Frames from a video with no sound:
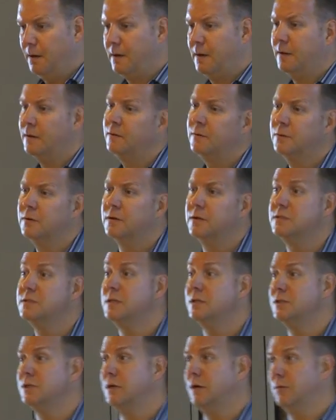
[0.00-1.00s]
at an
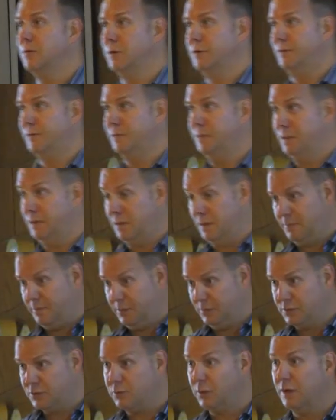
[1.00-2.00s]
organization I worked for,
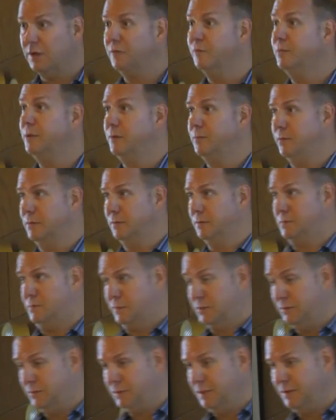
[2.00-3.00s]
about 12 people,
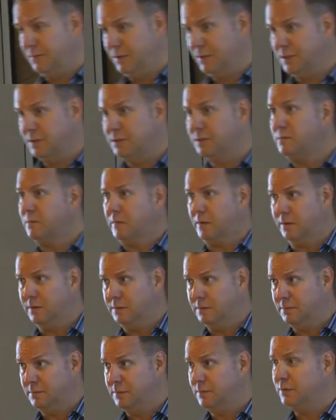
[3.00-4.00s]
2 team leads
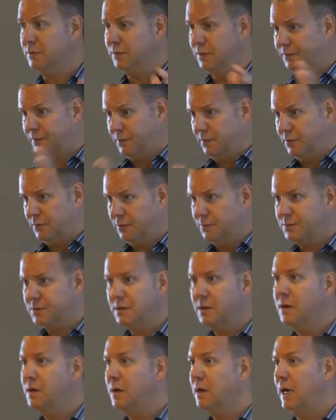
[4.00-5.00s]
on 2 different groups,
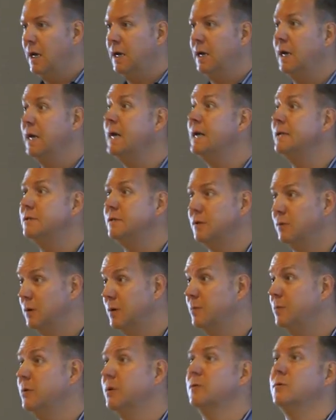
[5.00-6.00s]
and I had to at
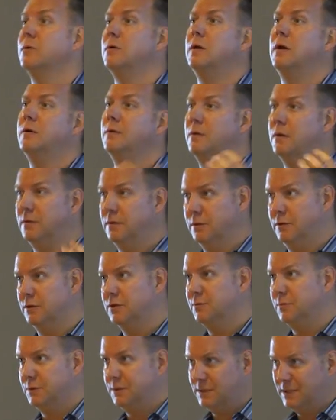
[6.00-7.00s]
one point roll out
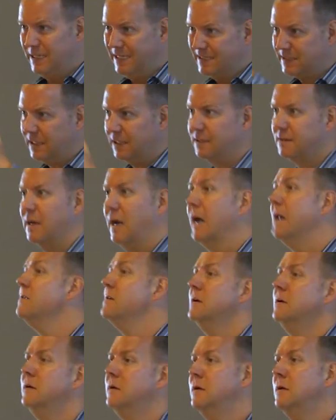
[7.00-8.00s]
non-negotiables, things like that.
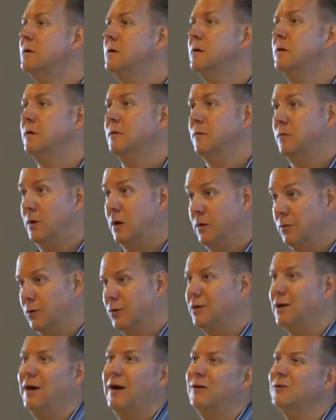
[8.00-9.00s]
Our
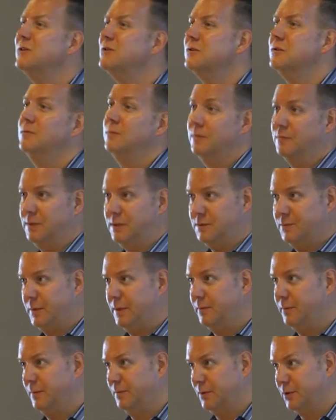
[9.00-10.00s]
work hours, when we
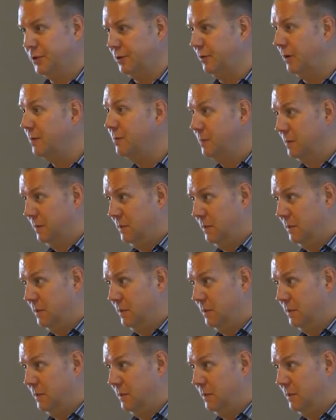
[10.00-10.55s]
expect people to show up.